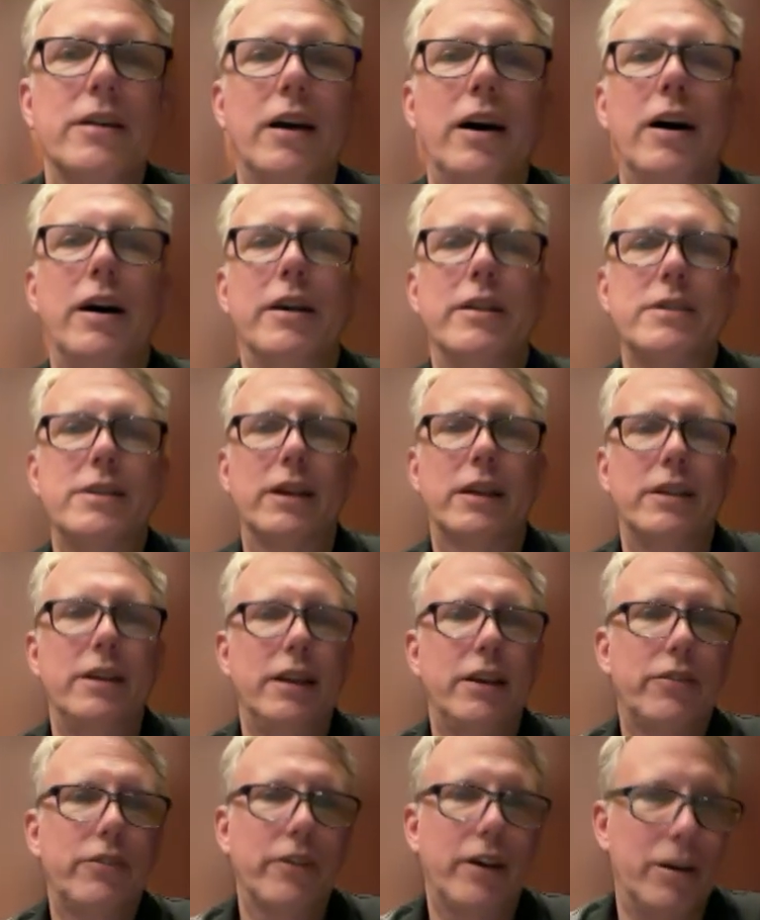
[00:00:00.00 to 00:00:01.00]

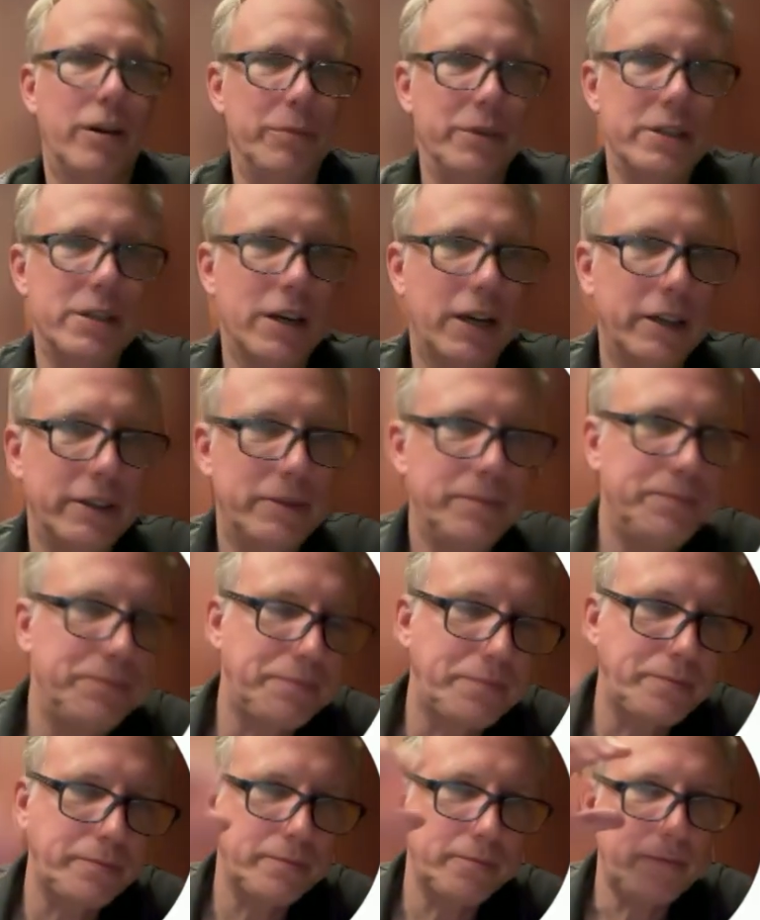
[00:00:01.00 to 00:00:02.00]
techniques, are we done?
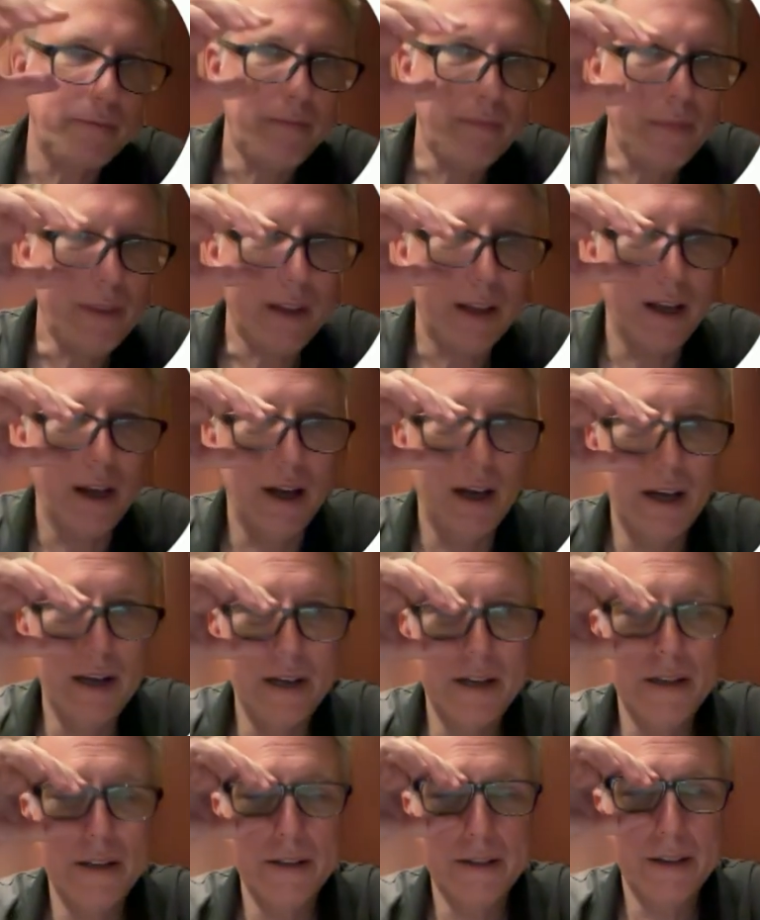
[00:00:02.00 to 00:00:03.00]

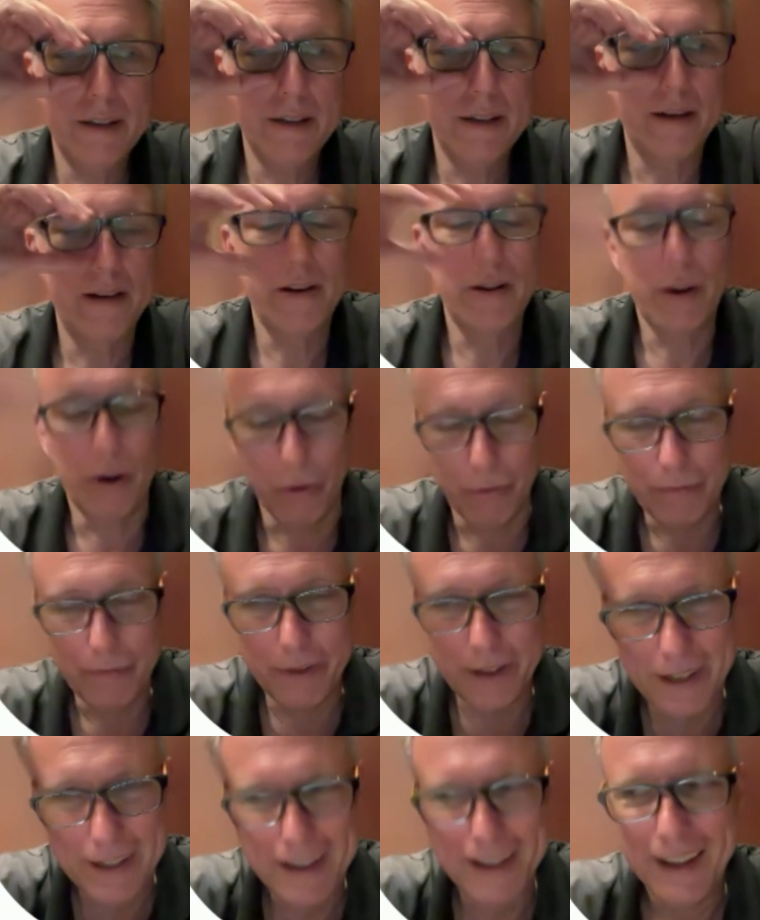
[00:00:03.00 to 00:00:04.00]
No.
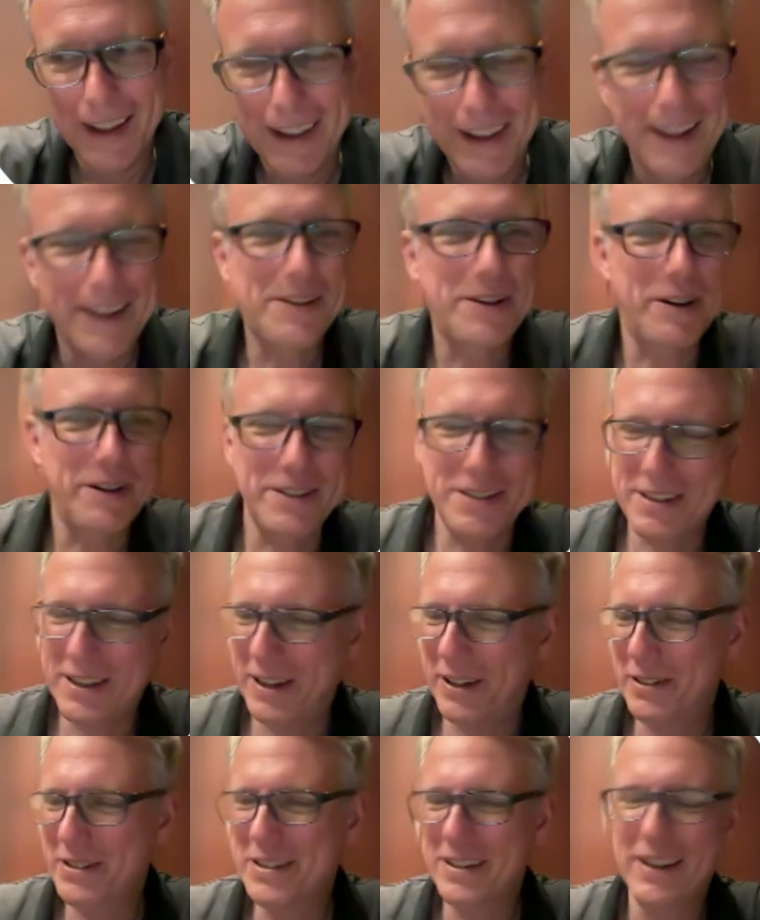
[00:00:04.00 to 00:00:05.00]
It turns
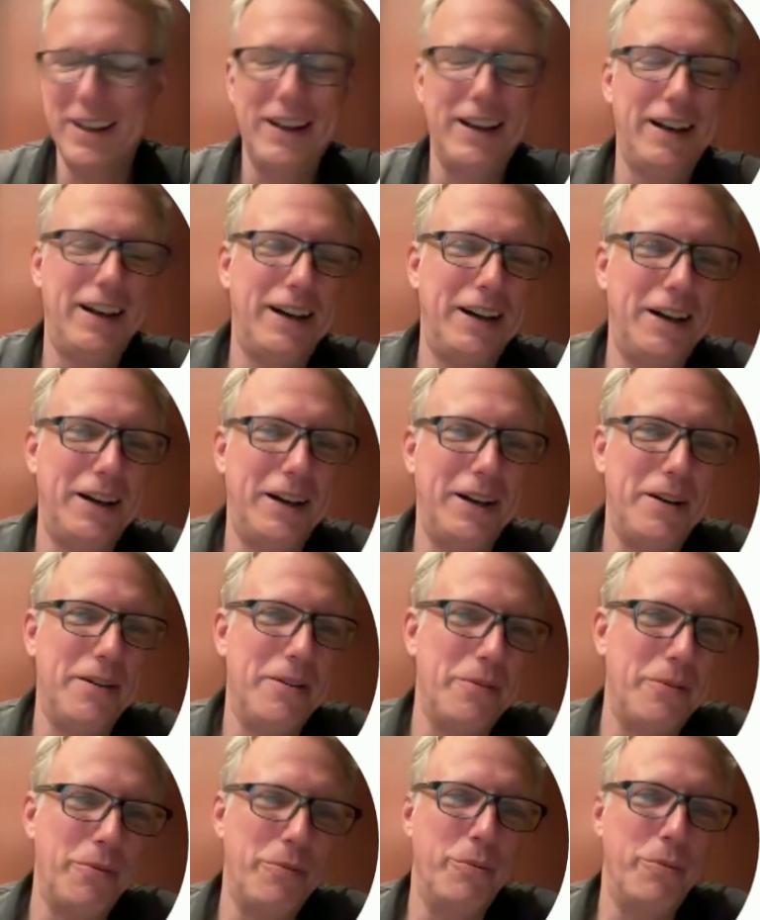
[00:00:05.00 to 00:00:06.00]
out
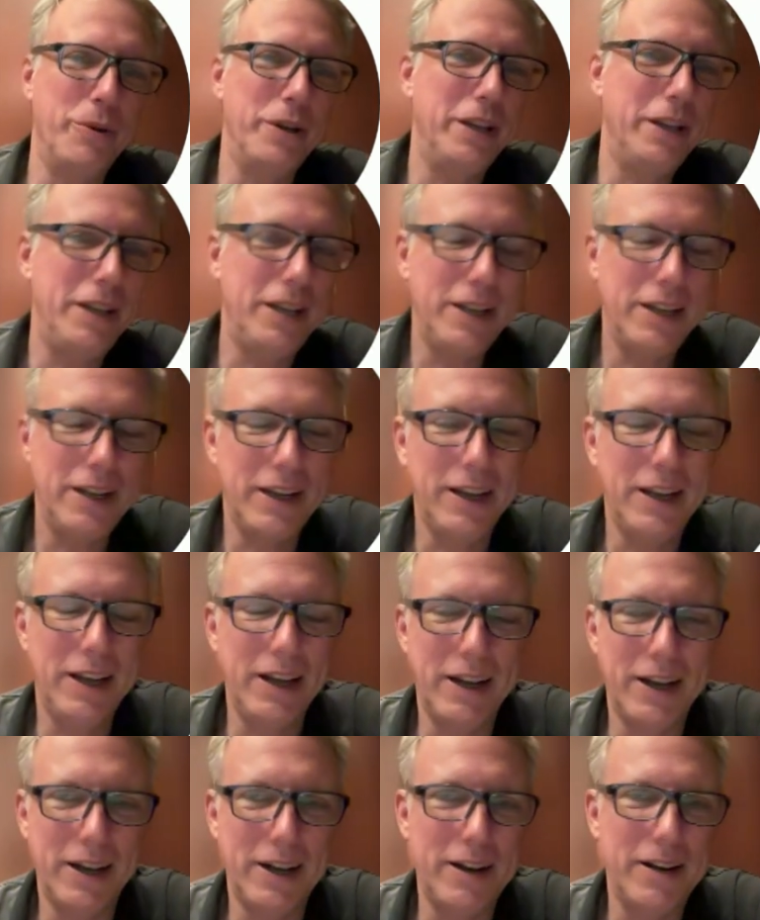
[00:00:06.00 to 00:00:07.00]
we
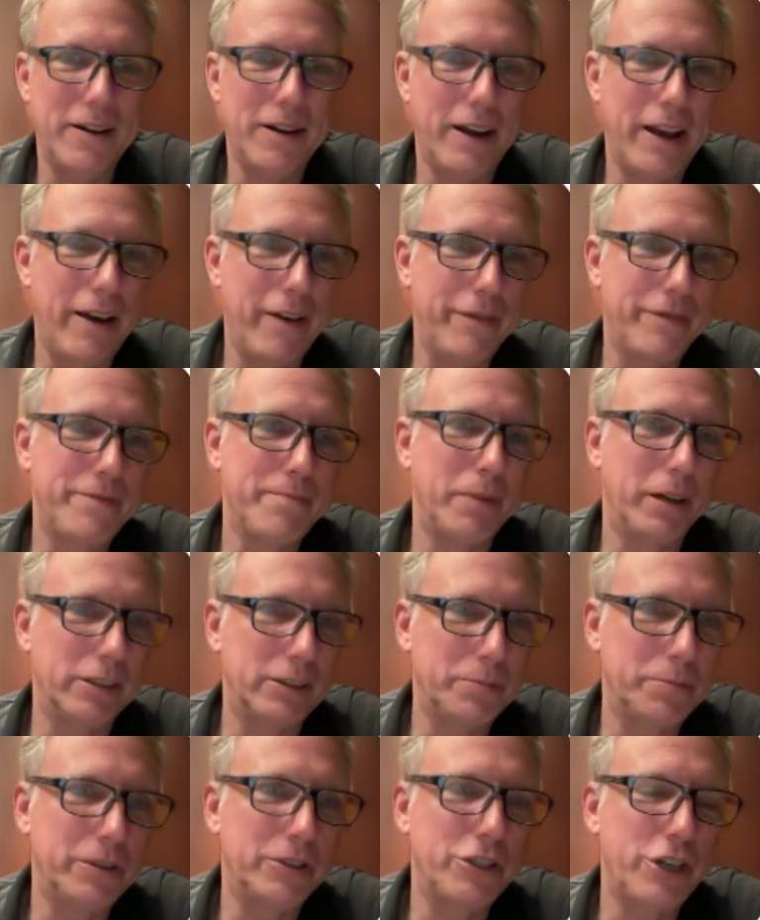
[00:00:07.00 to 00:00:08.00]
have
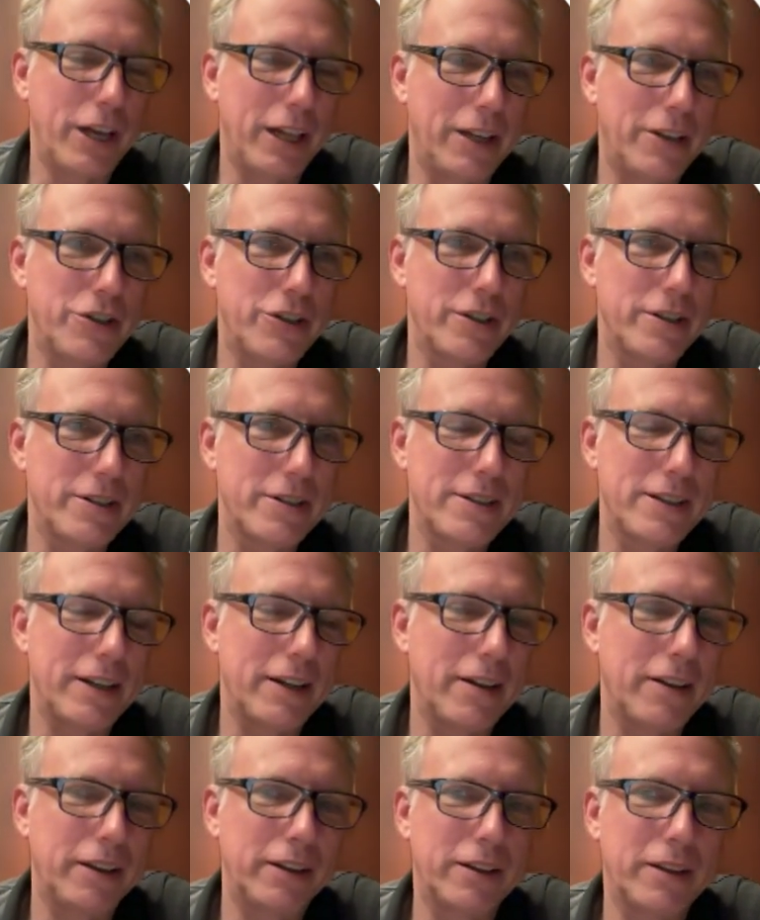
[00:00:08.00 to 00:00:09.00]
multiple challenges, and I
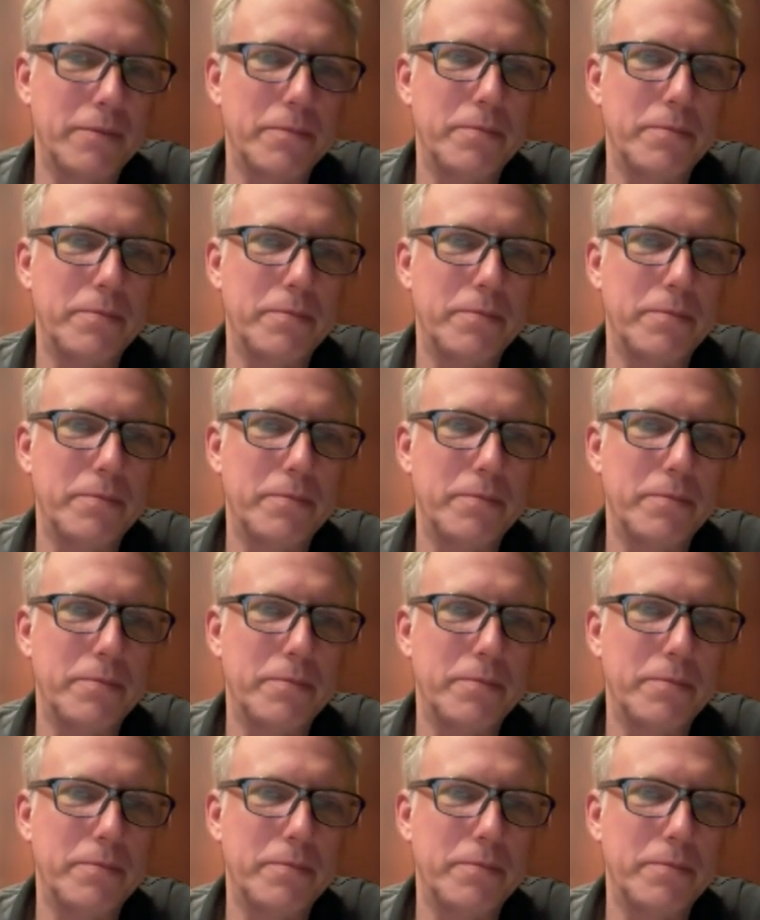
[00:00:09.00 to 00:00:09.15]
think the